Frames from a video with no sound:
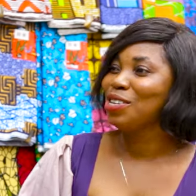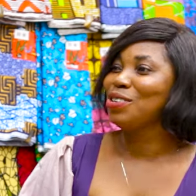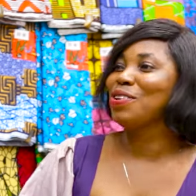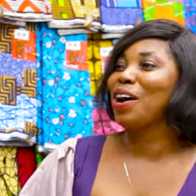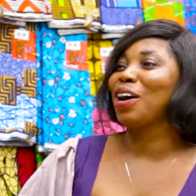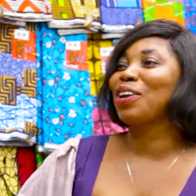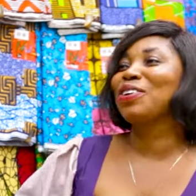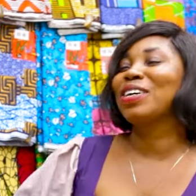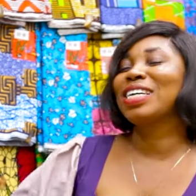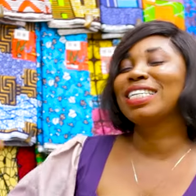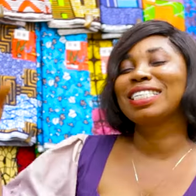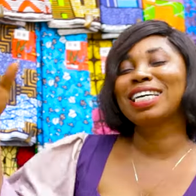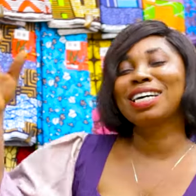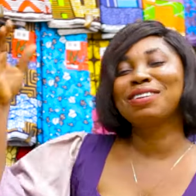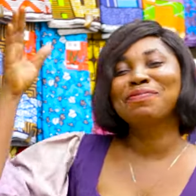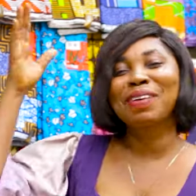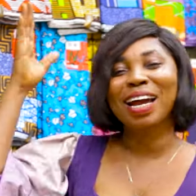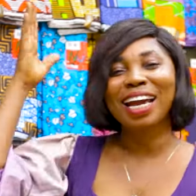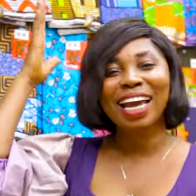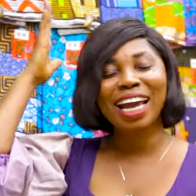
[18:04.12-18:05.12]
You
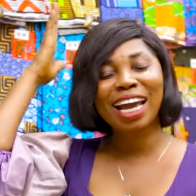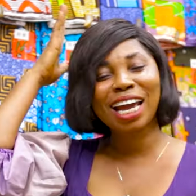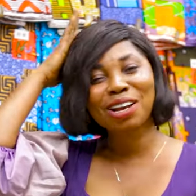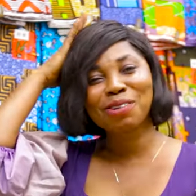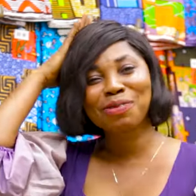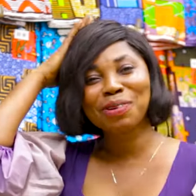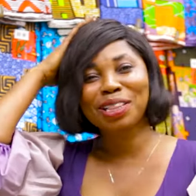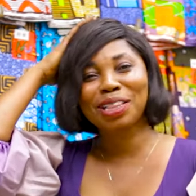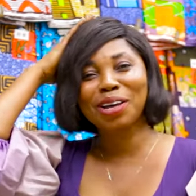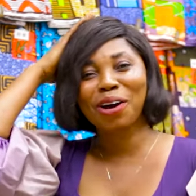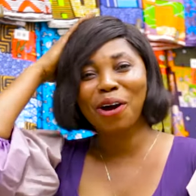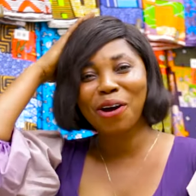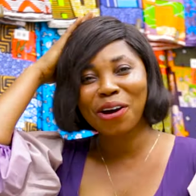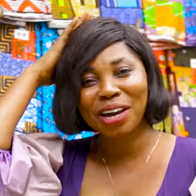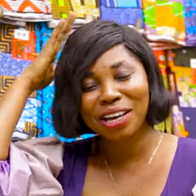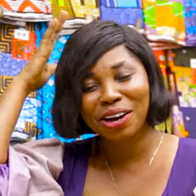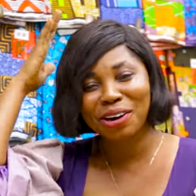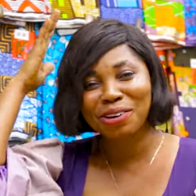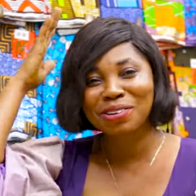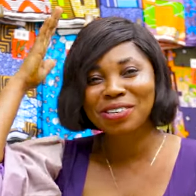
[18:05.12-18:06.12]
anointed my head with
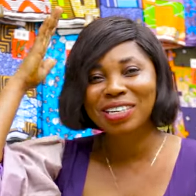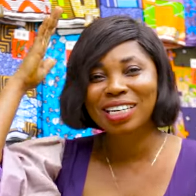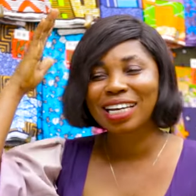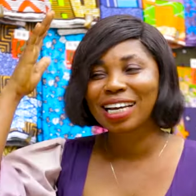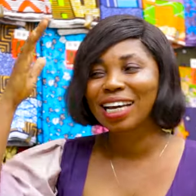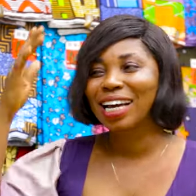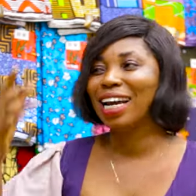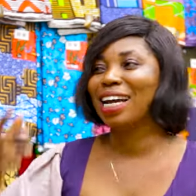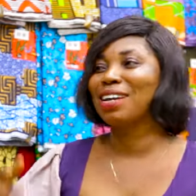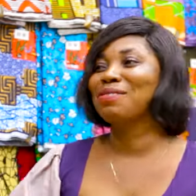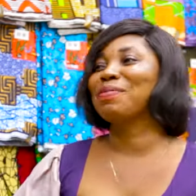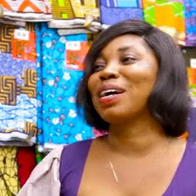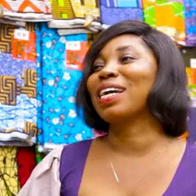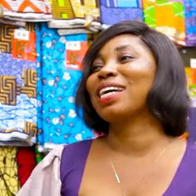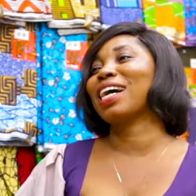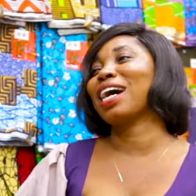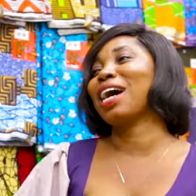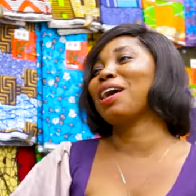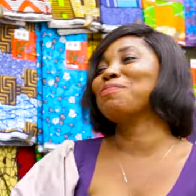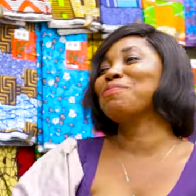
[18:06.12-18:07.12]
oil, and my
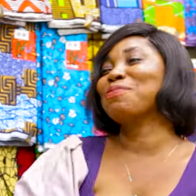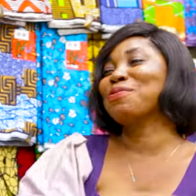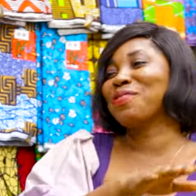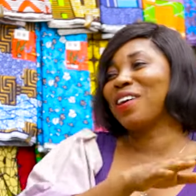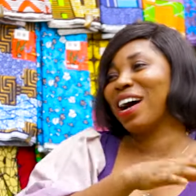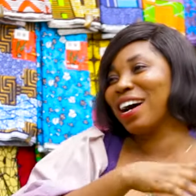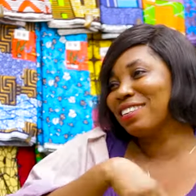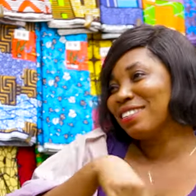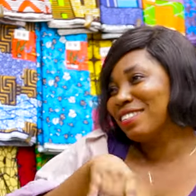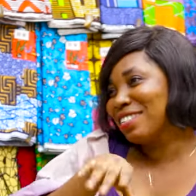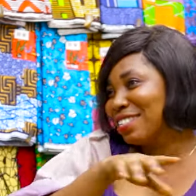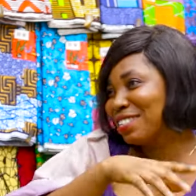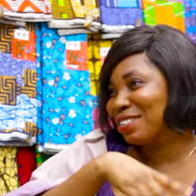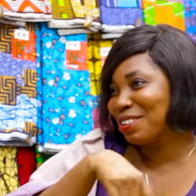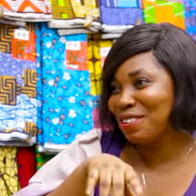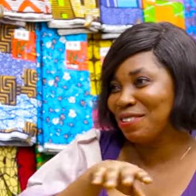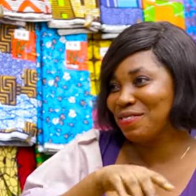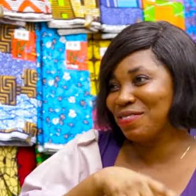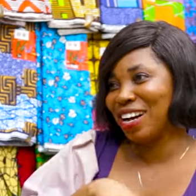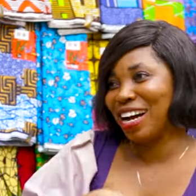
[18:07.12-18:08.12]
cup rounds
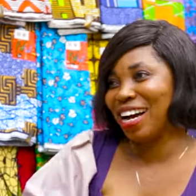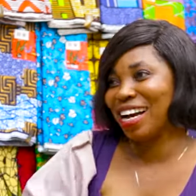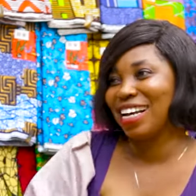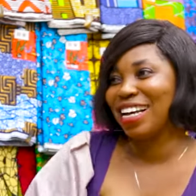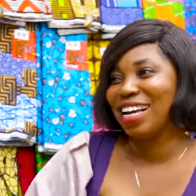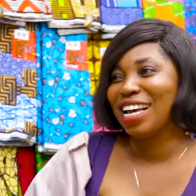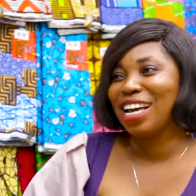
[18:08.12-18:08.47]
over.